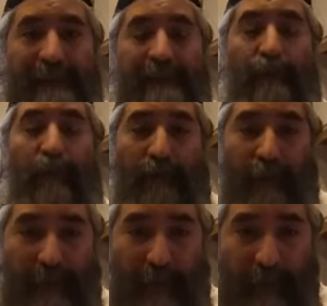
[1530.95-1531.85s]
It's more of an
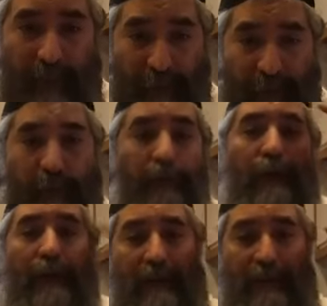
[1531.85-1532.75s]
interaction between you
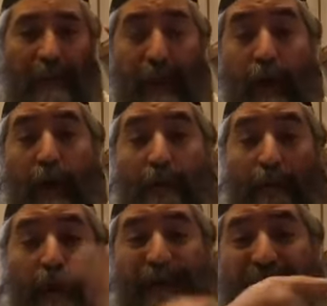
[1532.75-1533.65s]
and Hashem
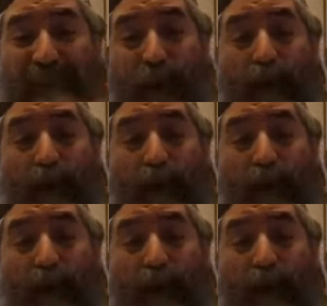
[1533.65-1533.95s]
versus